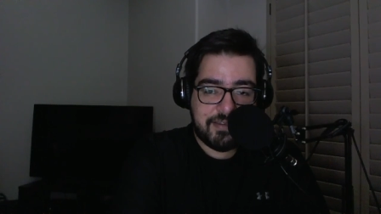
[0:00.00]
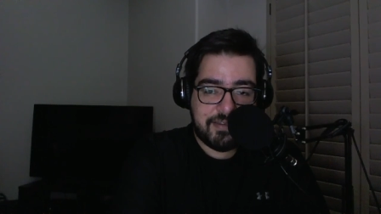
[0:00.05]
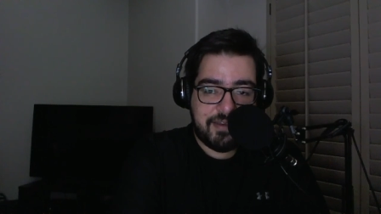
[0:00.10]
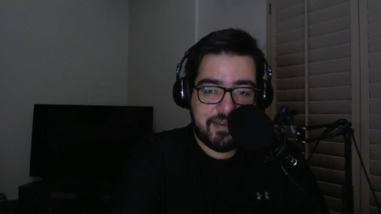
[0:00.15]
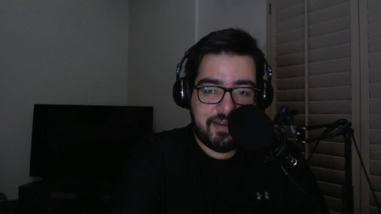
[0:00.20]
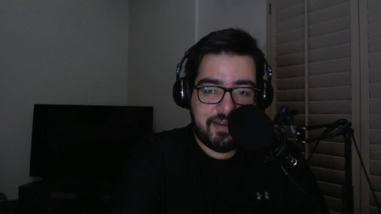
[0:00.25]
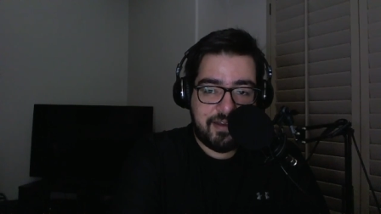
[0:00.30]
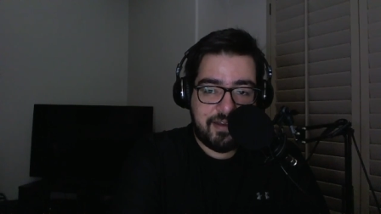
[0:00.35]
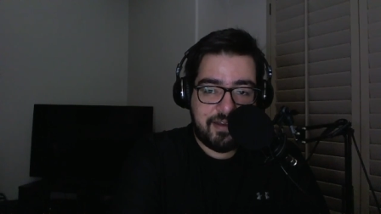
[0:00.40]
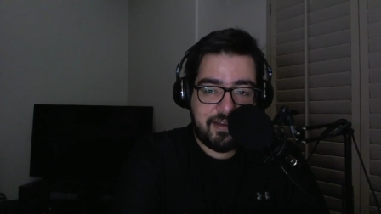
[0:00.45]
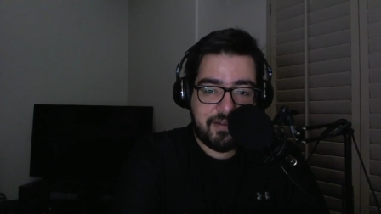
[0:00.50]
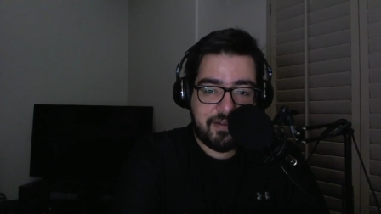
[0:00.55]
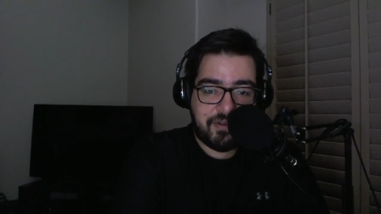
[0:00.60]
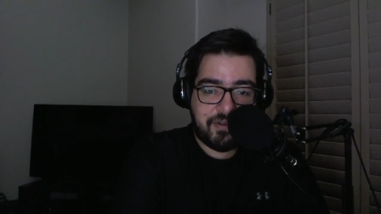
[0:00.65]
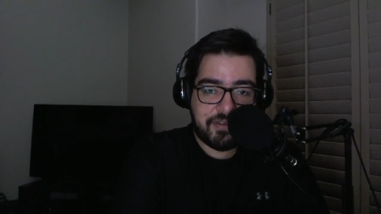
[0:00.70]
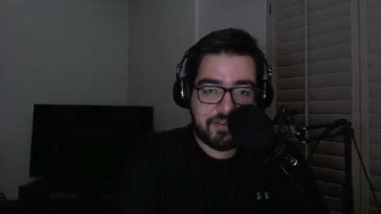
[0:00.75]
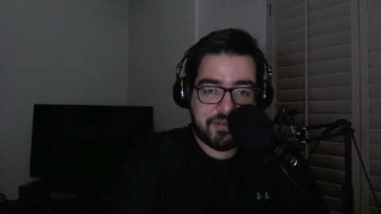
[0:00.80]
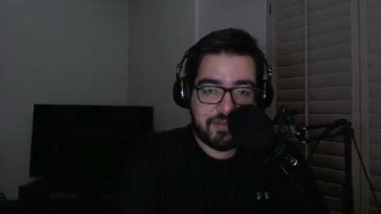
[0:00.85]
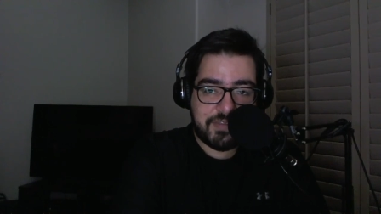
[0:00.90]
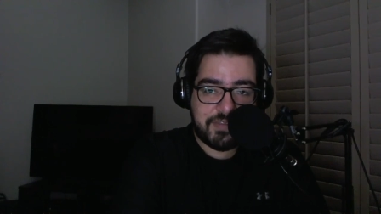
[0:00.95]
Uh,
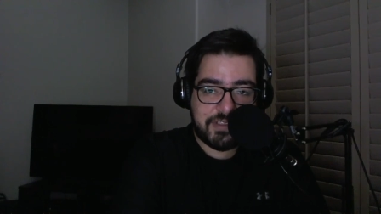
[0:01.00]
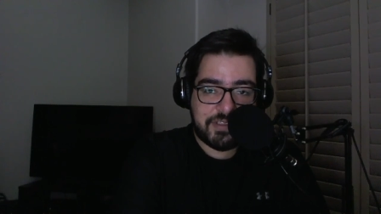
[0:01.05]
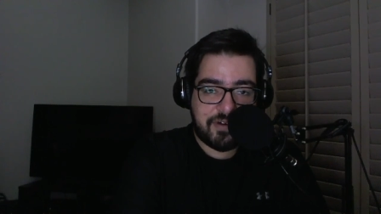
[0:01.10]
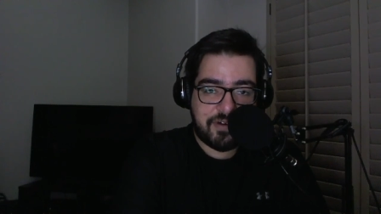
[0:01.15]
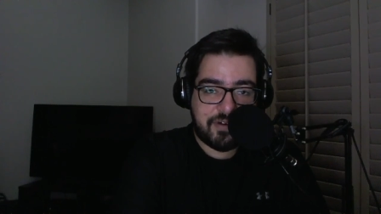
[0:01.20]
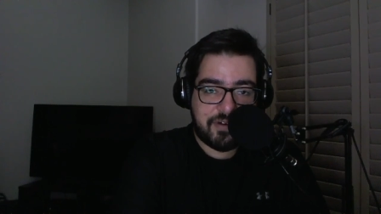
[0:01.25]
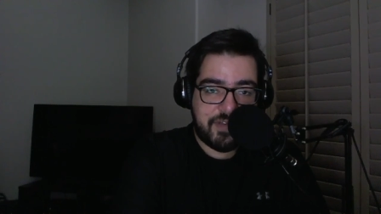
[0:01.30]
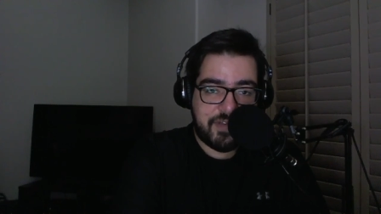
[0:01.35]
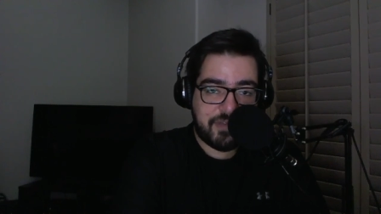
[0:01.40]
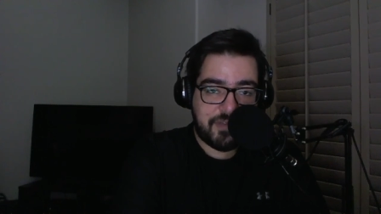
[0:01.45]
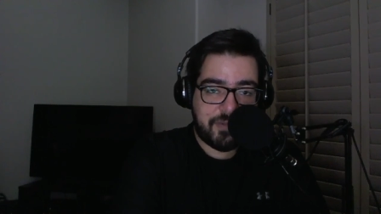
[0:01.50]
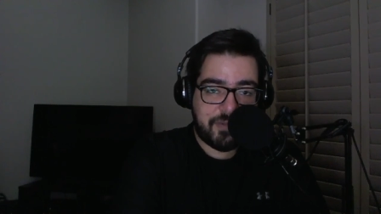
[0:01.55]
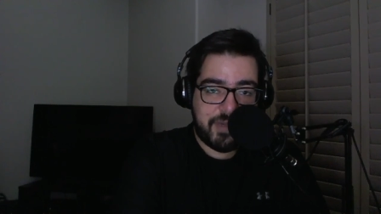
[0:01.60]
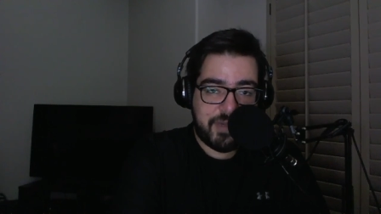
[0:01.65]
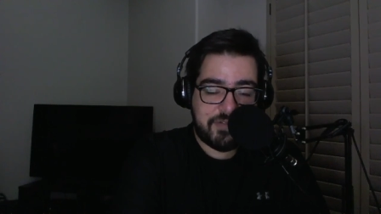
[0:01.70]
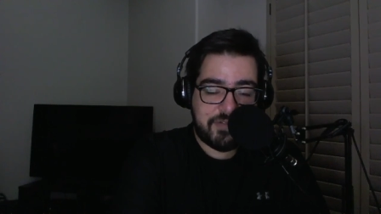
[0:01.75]
also visit our Facebook page,